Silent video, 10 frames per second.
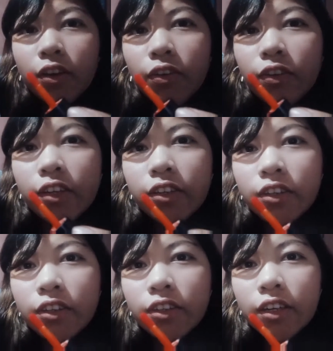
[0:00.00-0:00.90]

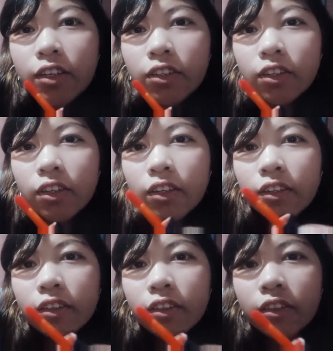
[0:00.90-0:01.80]
orange na
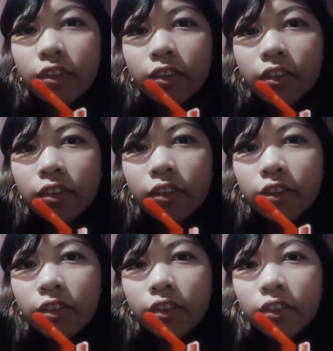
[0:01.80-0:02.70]
siya.
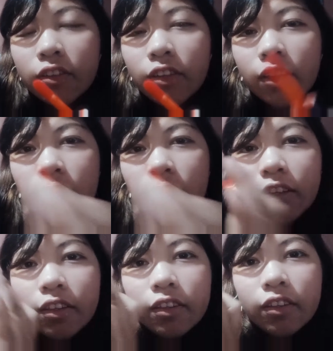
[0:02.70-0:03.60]
So,
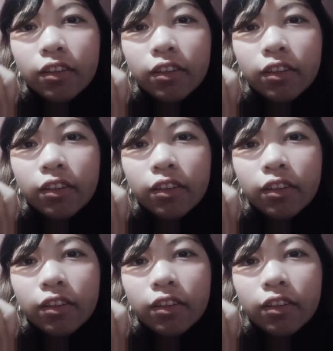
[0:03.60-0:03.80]
yan.